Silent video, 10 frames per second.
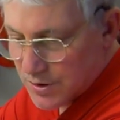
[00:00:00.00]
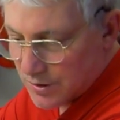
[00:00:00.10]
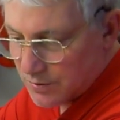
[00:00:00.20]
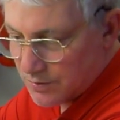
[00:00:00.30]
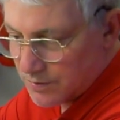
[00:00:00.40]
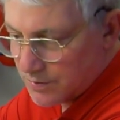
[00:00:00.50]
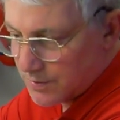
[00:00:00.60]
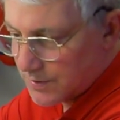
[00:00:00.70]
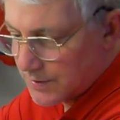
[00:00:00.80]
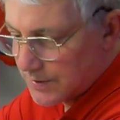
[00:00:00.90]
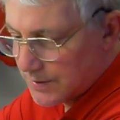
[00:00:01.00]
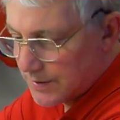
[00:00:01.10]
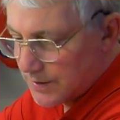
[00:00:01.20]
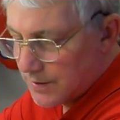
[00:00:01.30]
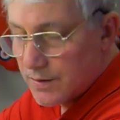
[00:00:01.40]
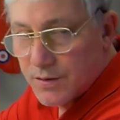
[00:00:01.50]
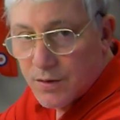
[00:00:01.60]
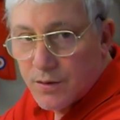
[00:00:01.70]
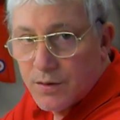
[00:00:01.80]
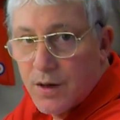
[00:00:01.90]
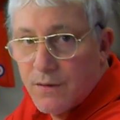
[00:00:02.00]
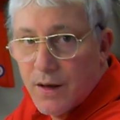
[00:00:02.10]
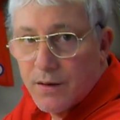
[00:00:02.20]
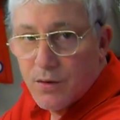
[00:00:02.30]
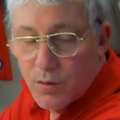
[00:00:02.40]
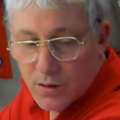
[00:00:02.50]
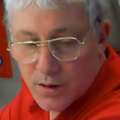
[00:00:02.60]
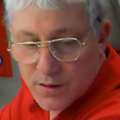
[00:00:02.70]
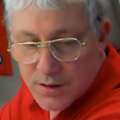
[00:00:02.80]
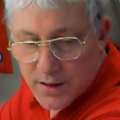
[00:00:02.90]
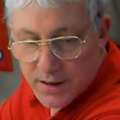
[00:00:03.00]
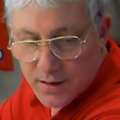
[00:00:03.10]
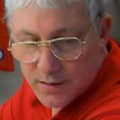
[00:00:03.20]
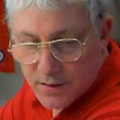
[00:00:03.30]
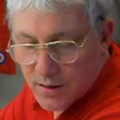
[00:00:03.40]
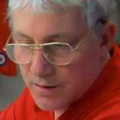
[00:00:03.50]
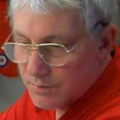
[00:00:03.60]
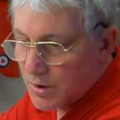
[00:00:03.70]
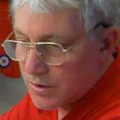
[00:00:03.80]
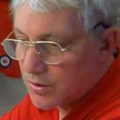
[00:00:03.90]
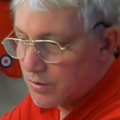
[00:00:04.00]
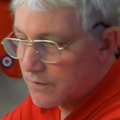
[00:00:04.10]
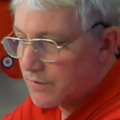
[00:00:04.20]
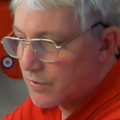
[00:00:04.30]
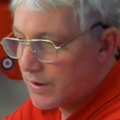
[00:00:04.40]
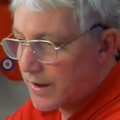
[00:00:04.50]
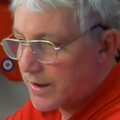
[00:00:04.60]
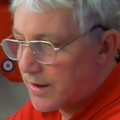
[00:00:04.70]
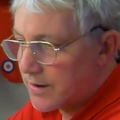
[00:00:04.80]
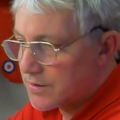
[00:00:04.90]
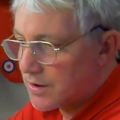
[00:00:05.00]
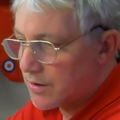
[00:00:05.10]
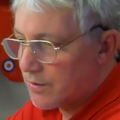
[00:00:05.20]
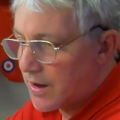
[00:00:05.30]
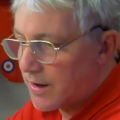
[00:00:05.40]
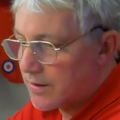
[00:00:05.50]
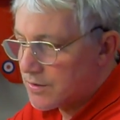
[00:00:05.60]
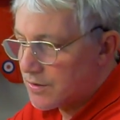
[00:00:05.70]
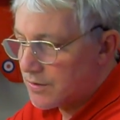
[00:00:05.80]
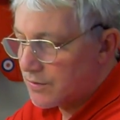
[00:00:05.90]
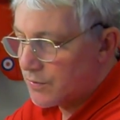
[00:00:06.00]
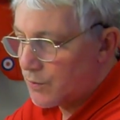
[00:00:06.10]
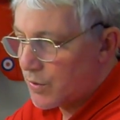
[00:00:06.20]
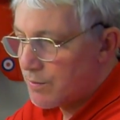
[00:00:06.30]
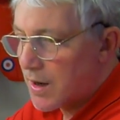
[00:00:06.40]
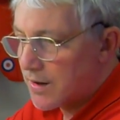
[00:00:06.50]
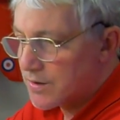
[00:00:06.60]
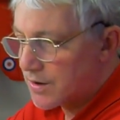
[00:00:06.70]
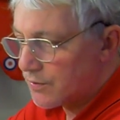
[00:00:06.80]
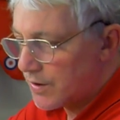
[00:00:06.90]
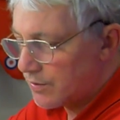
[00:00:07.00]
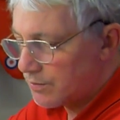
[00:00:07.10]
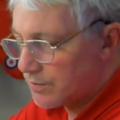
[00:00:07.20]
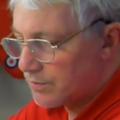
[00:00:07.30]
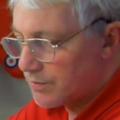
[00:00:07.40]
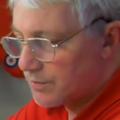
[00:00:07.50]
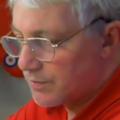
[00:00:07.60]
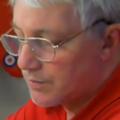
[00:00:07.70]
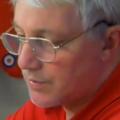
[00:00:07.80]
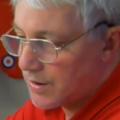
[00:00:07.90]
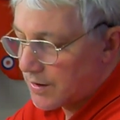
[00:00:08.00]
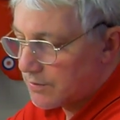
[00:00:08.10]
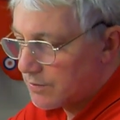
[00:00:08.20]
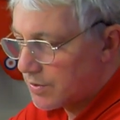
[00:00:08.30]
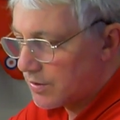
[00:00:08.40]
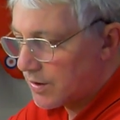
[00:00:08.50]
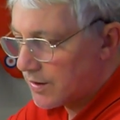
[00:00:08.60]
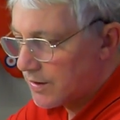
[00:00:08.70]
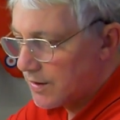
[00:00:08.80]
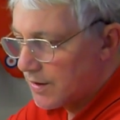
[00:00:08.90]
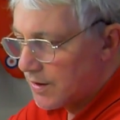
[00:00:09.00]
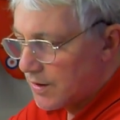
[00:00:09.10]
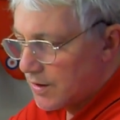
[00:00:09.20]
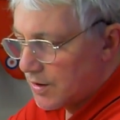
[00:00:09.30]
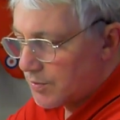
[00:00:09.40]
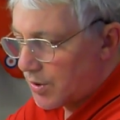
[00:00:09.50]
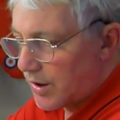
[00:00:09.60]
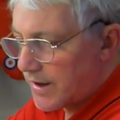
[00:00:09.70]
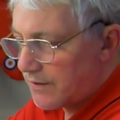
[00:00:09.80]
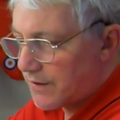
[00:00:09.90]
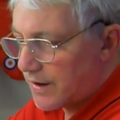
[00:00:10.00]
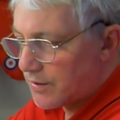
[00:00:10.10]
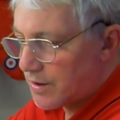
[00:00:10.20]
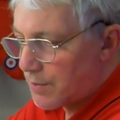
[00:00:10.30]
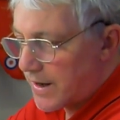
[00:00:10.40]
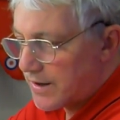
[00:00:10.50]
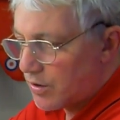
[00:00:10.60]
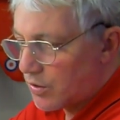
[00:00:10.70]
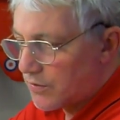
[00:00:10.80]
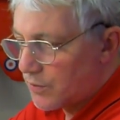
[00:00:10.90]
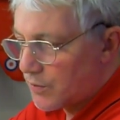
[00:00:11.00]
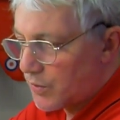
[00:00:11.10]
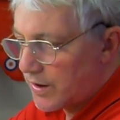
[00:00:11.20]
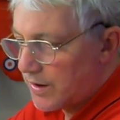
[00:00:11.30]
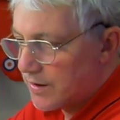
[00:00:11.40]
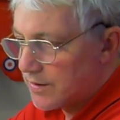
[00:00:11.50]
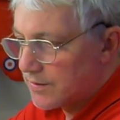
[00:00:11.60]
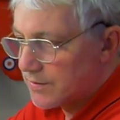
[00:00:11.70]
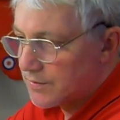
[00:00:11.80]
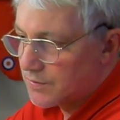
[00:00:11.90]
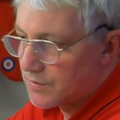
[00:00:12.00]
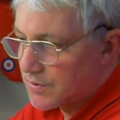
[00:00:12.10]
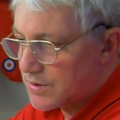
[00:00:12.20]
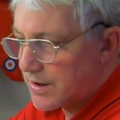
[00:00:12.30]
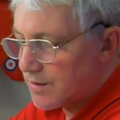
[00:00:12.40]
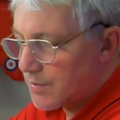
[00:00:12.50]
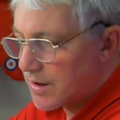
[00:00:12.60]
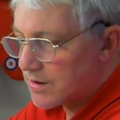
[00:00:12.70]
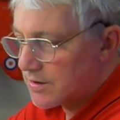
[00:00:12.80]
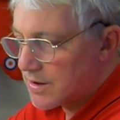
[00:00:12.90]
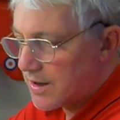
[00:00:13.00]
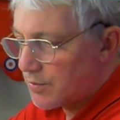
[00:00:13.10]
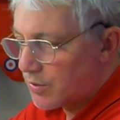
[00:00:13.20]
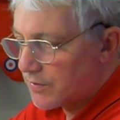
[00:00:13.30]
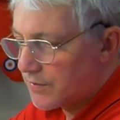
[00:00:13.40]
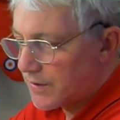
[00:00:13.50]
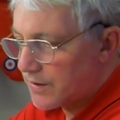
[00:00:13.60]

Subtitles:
So I'll give that, like I say, a good 48 hours to go hard, so that when we mask it we don't, you know, pull anything at the paint off when we take the mask and tape off.